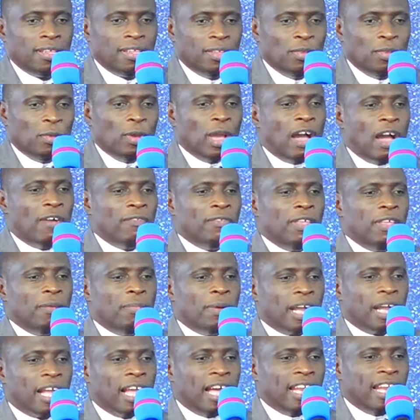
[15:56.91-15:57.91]
you have the
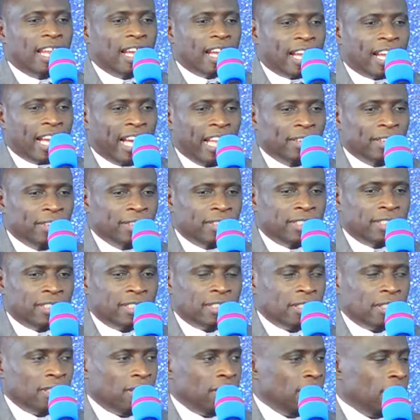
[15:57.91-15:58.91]
baganda cult
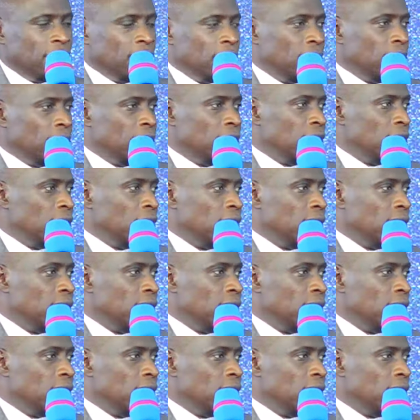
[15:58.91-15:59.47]
tulina cult